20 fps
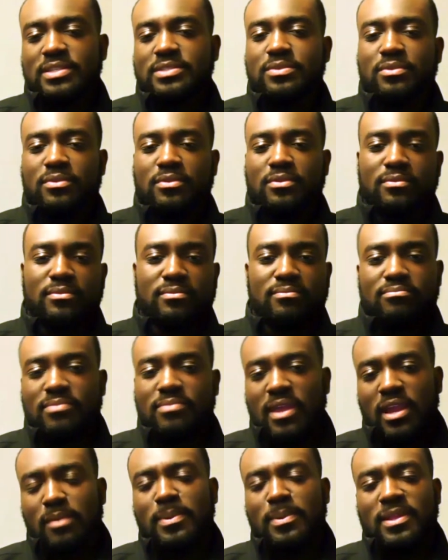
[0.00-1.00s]
or
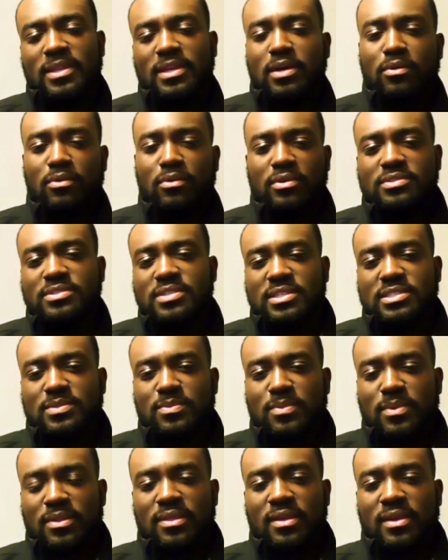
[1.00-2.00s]
therapy to coexist
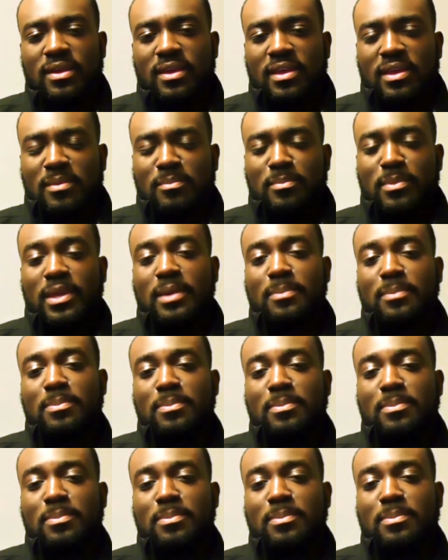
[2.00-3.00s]
with being
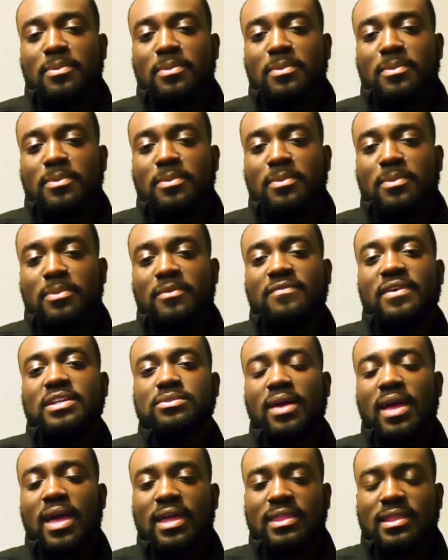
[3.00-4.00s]
a
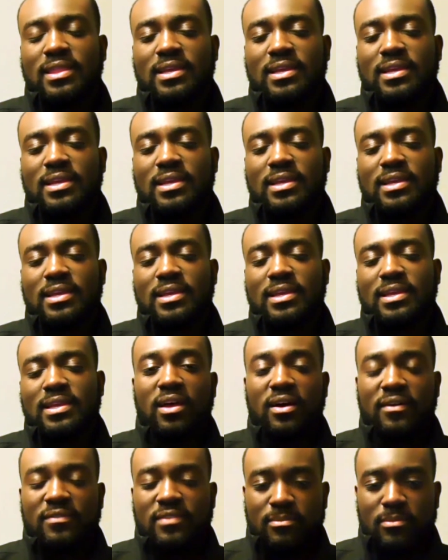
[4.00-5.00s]
professional athlete. So I
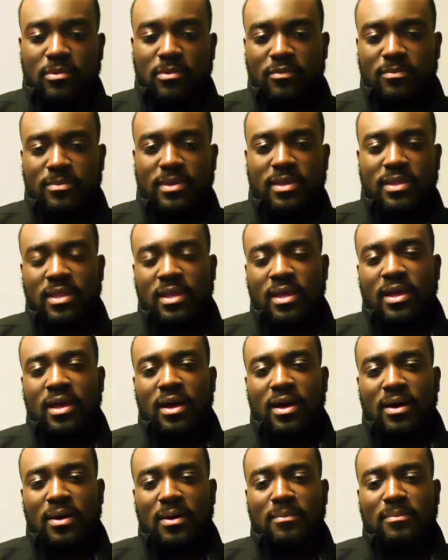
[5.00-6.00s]
love the movement
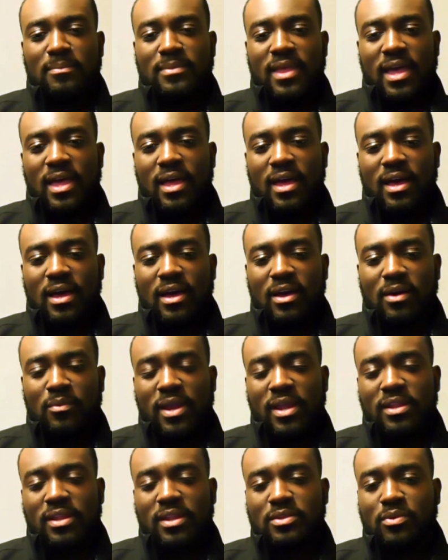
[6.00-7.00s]
that we're headed
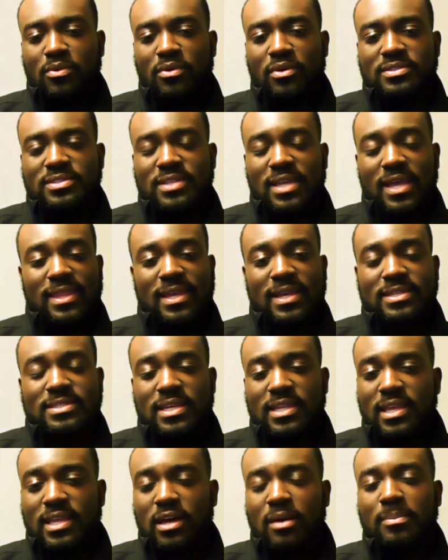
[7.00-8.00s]
towards. And I think it's going to
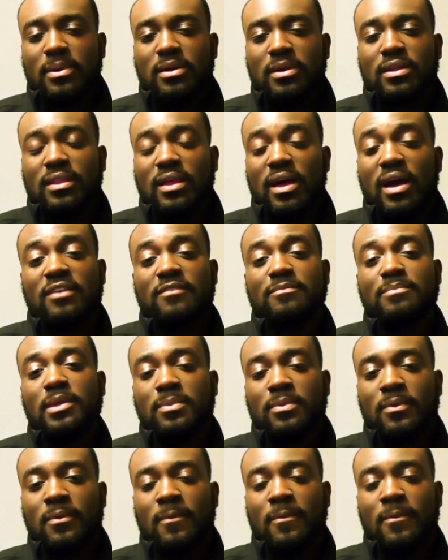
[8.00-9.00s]
help out a lot of people,
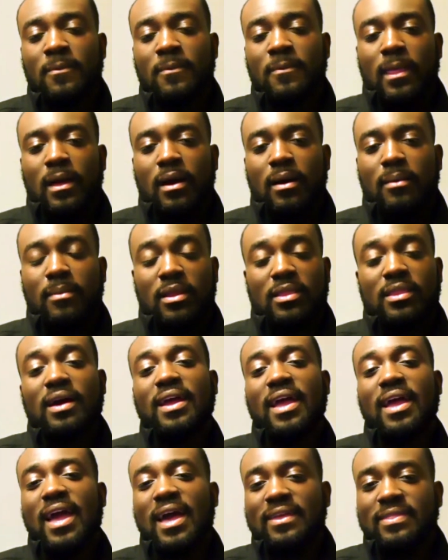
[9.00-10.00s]
a lot of
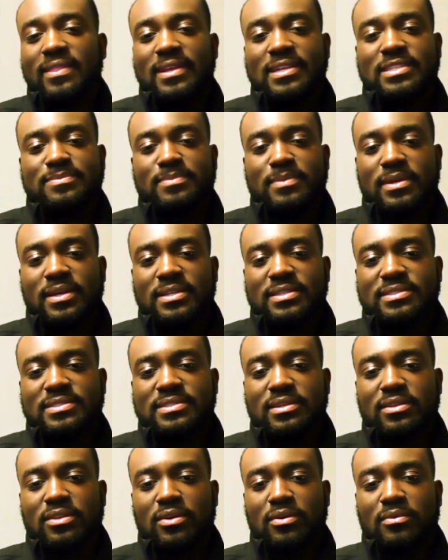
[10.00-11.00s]
athletes, because
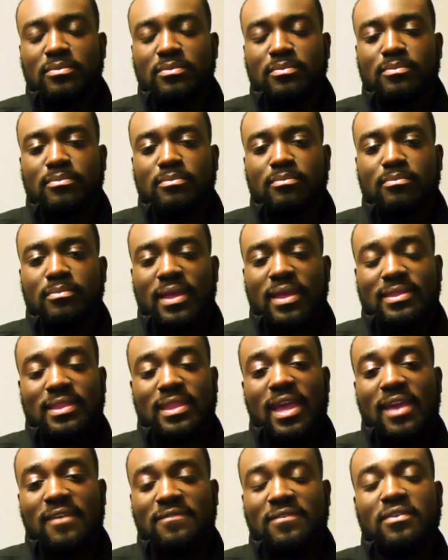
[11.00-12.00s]

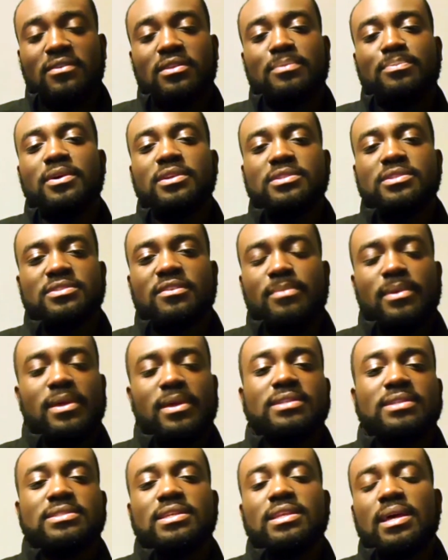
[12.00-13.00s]
they feel the pressure of being a
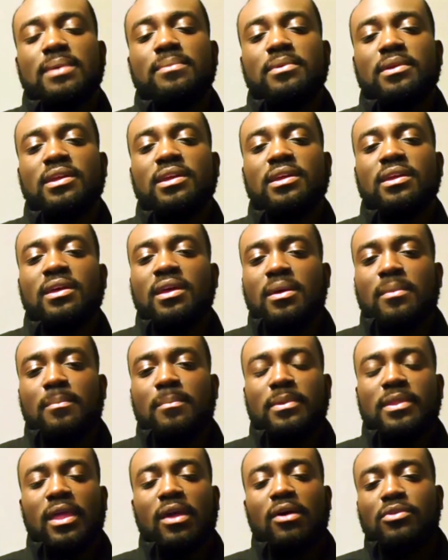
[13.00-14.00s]
celebrity,
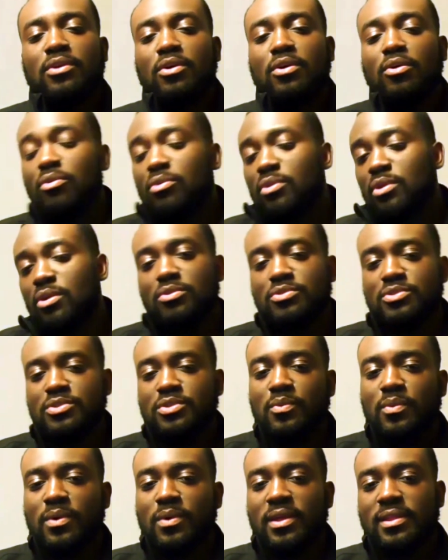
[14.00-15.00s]
but they don't know who to go
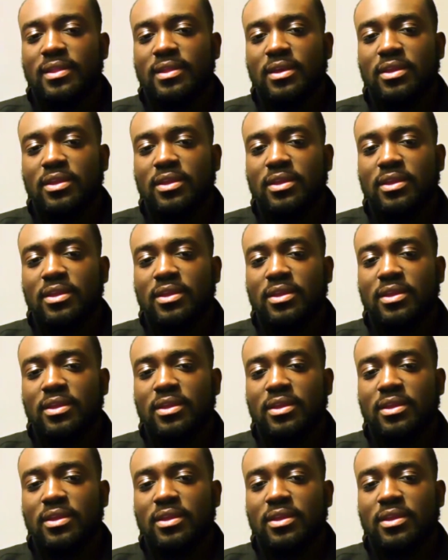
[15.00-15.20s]
to when